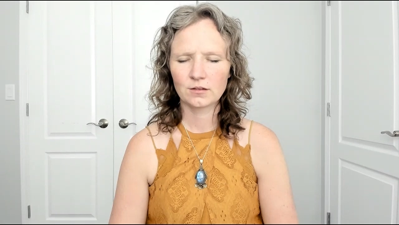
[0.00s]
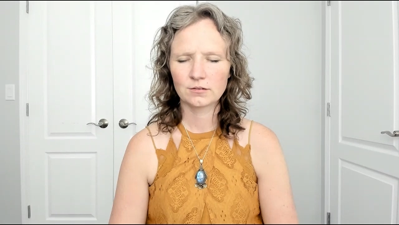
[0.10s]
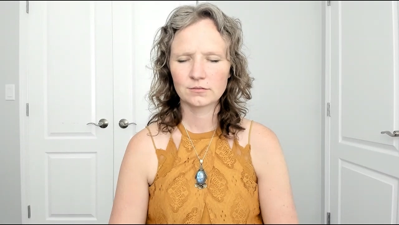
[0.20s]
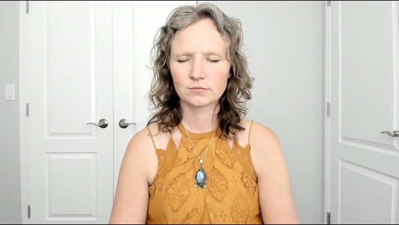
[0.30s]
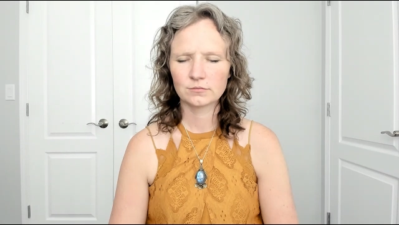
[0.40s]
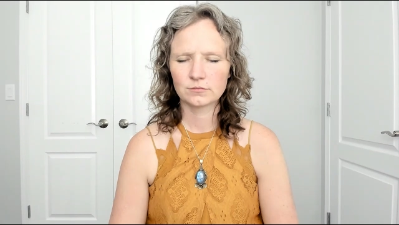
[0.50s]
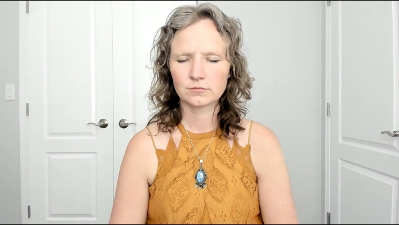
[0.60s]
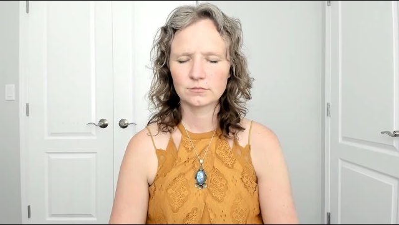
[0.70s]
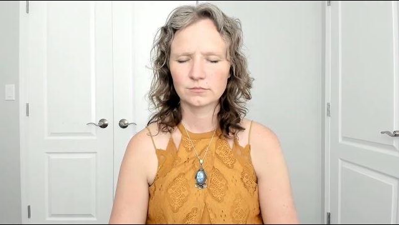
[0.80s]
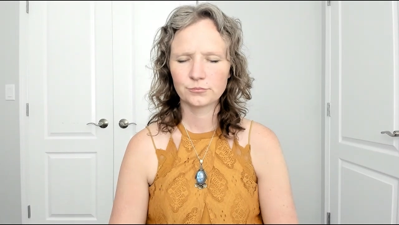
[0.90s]

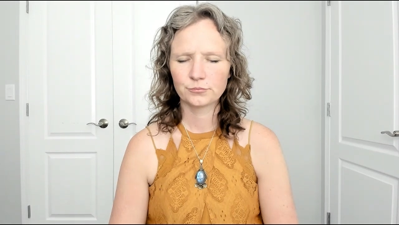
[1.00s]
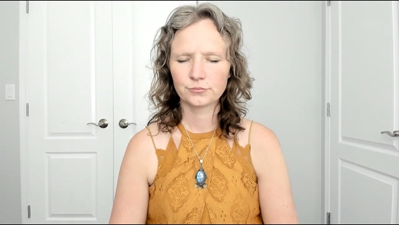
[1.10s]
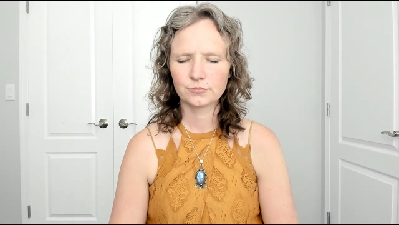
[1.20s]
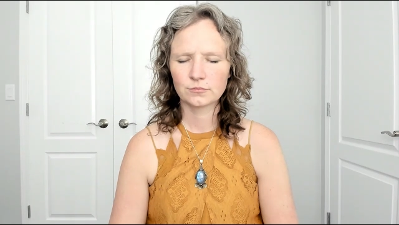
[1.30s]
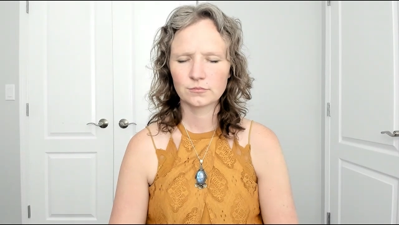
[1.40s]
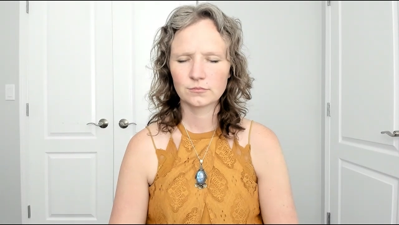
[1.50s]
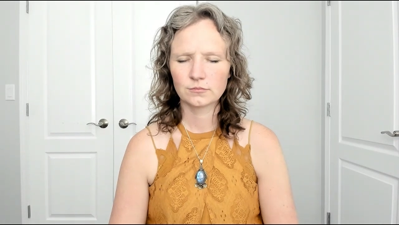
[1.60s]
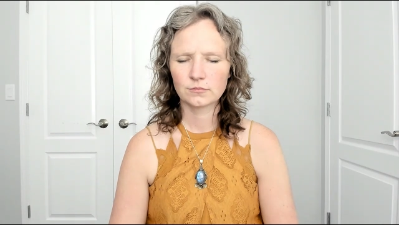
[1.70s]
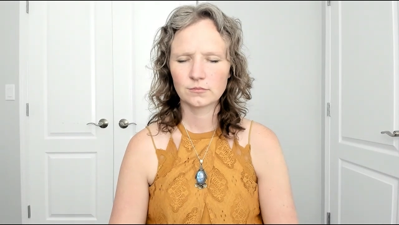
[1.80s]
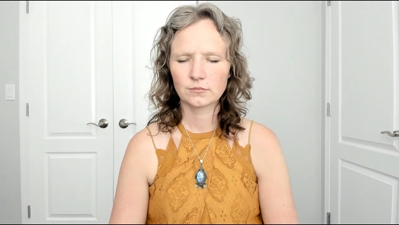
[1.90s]

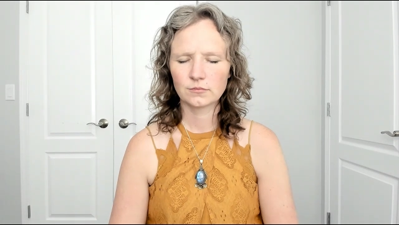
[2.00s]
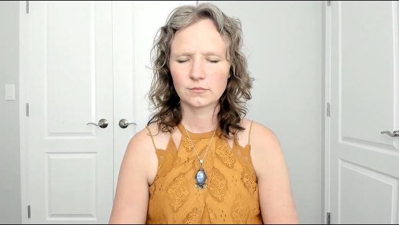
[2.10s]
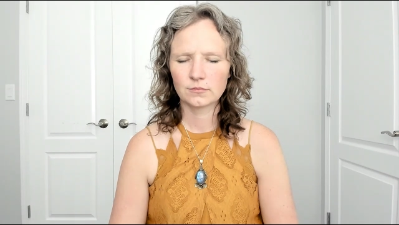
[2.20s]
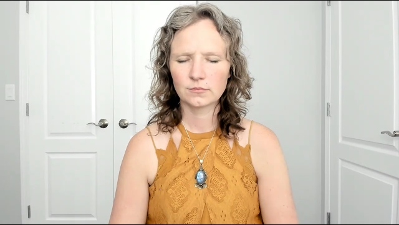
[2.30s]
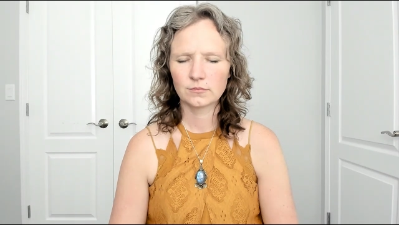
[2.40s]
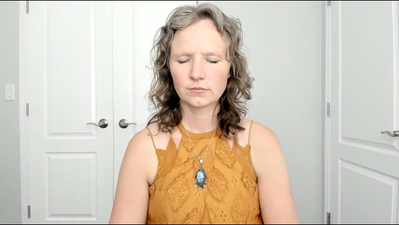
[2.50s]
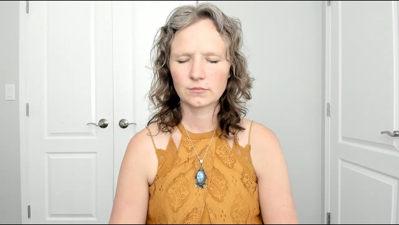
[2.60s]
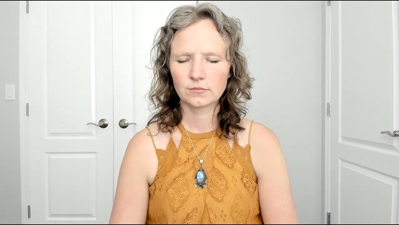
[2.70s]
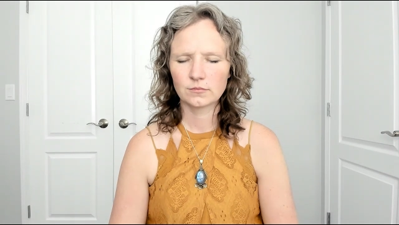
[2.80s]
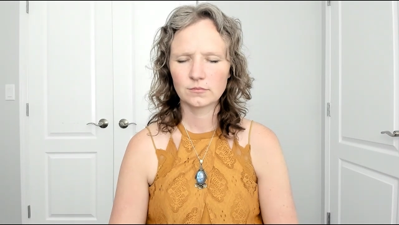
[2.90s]

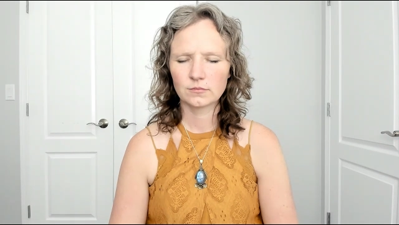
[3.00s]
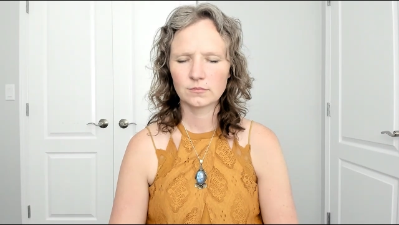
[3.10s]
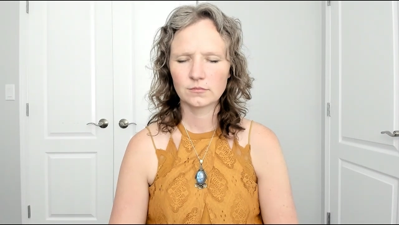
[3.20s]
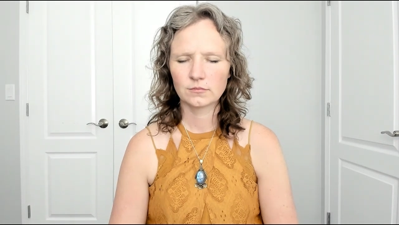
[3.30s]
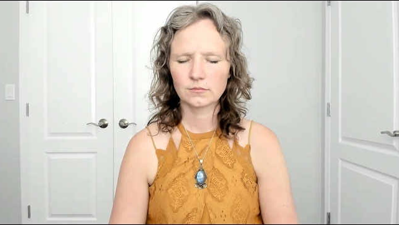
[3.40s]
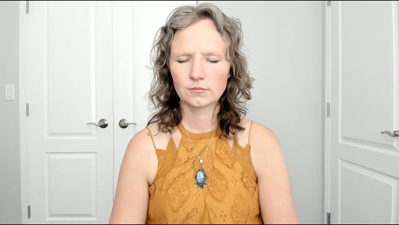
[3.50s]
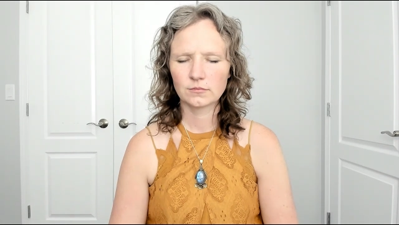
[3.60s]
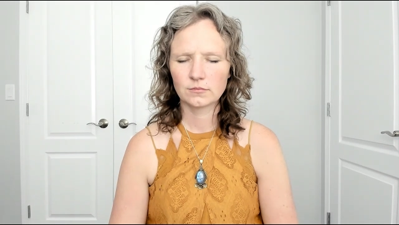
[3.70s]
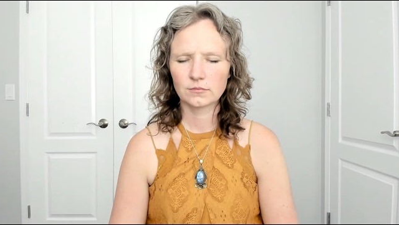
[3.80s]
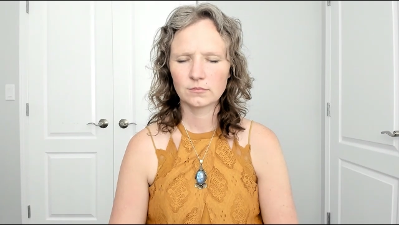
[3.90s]

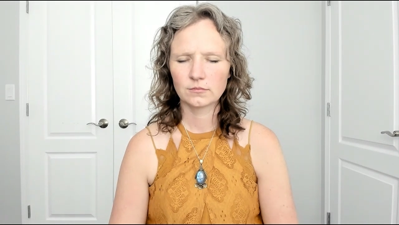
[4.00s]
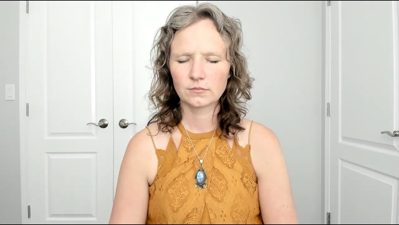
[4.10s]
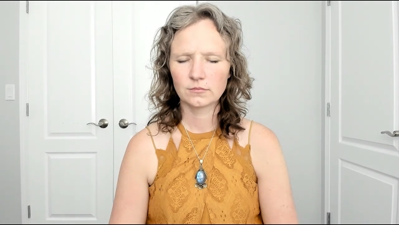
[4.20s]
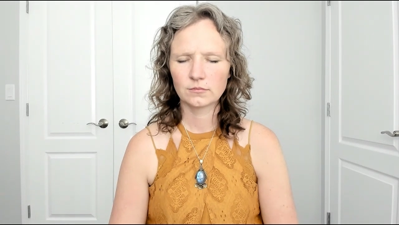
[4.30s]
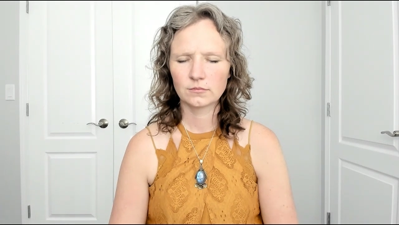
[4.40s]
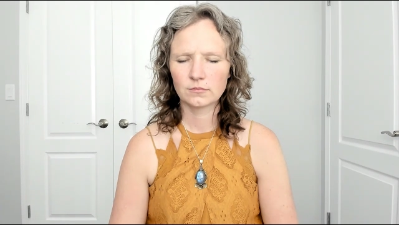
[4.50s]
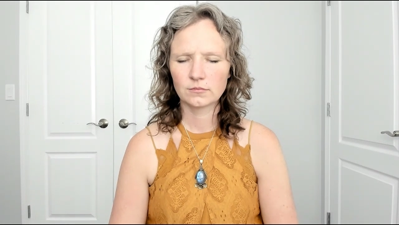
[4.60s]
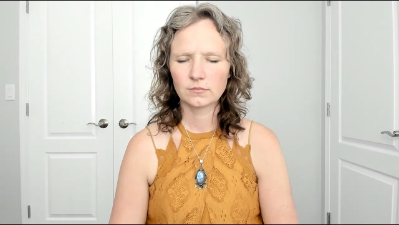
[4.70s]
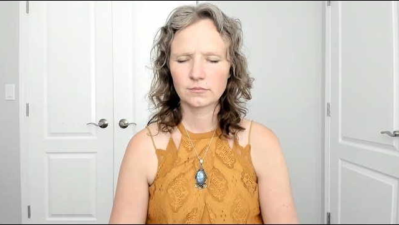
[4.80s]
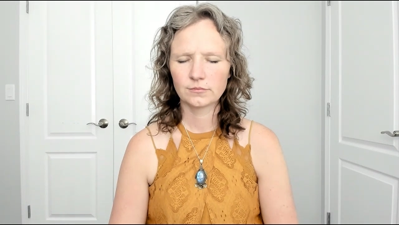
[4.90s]

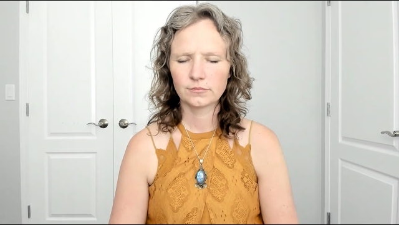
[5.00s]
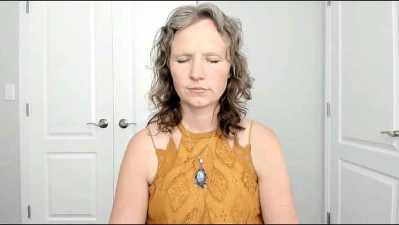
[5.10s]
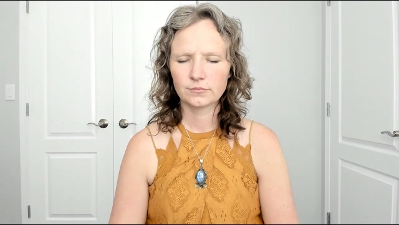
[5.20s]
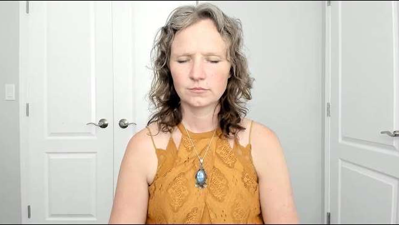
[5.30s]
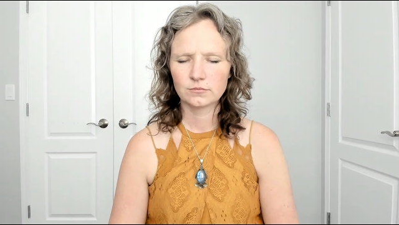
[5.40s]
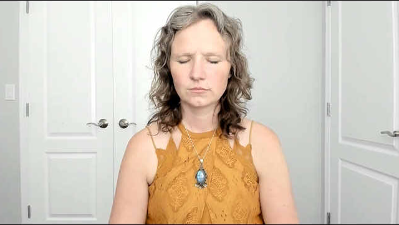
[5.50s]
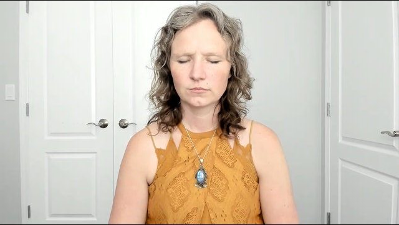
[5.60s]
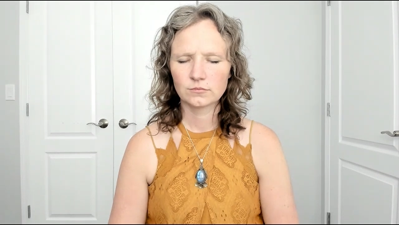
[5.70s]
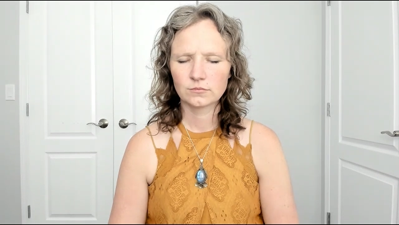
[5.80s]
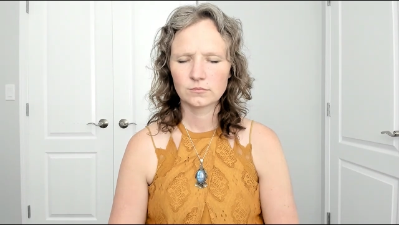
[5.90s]

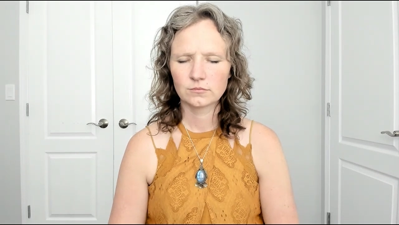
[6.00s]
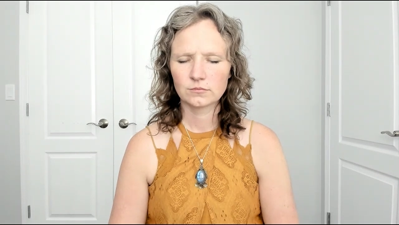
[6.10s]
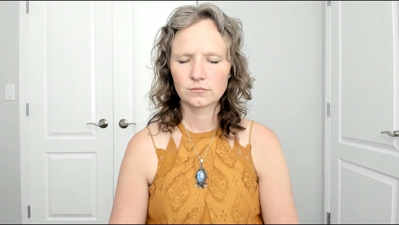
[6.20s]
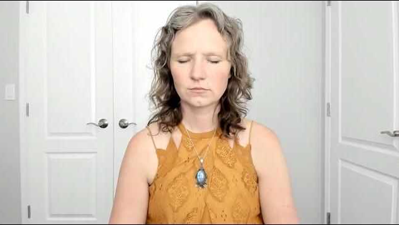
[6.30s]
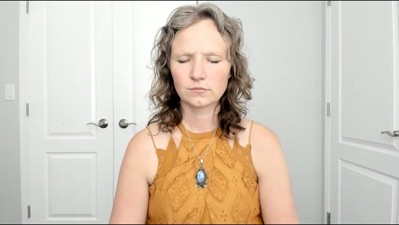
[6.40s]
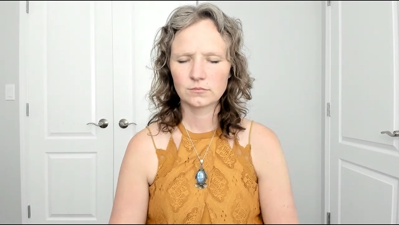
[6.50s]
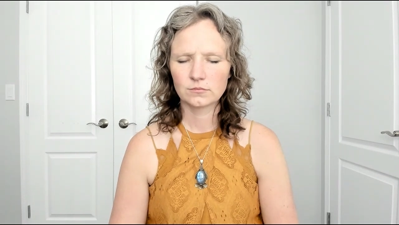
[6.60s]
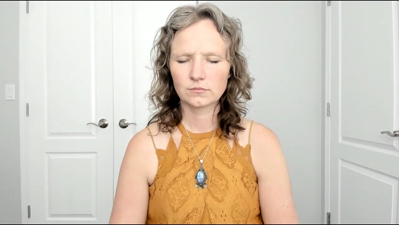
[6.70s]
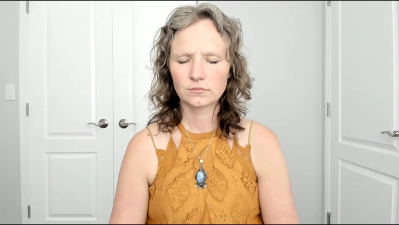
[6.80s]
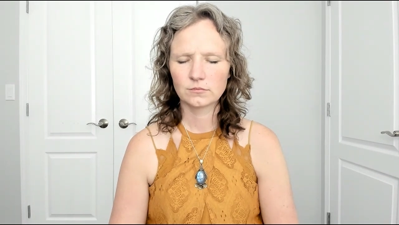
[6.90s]

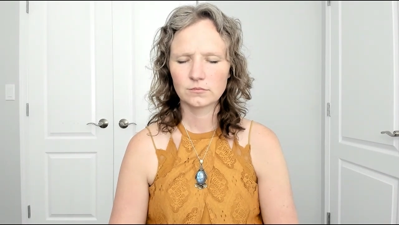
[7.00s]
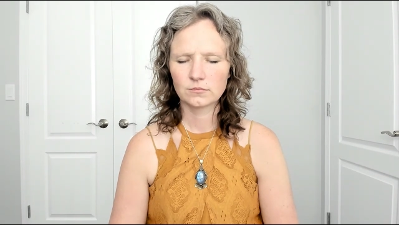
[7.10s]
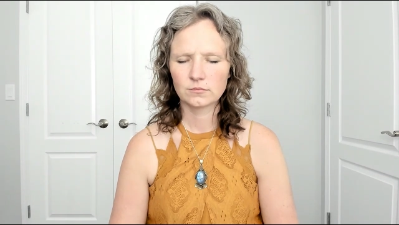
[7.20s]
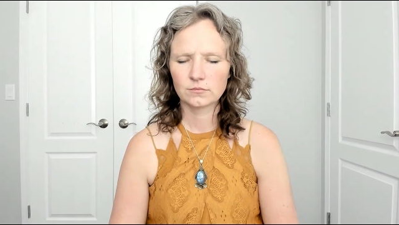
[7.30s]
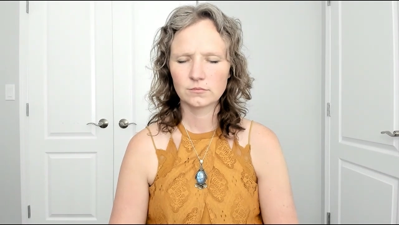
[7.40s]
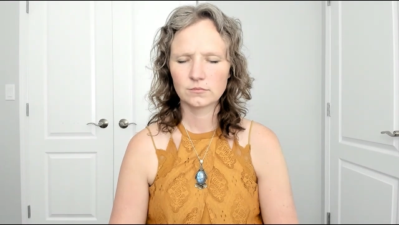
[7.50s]
(no one is talking)